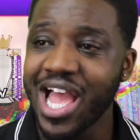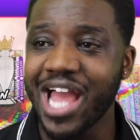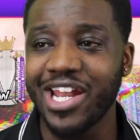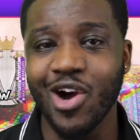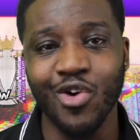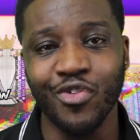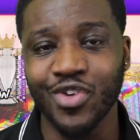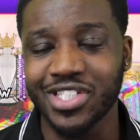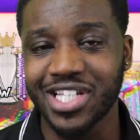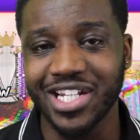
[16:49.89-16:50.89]
and now all of
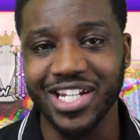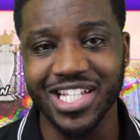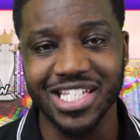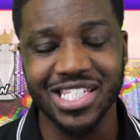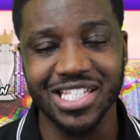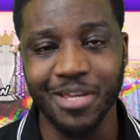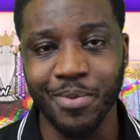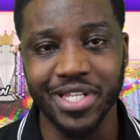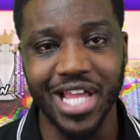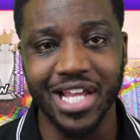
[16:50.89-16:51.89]
a sudden they're just
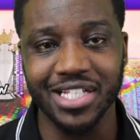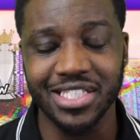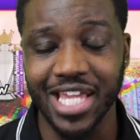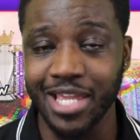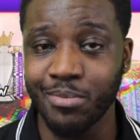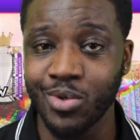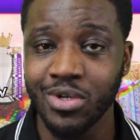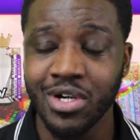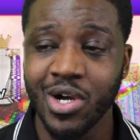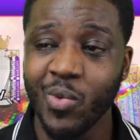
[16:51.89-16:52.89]
slipping down the table.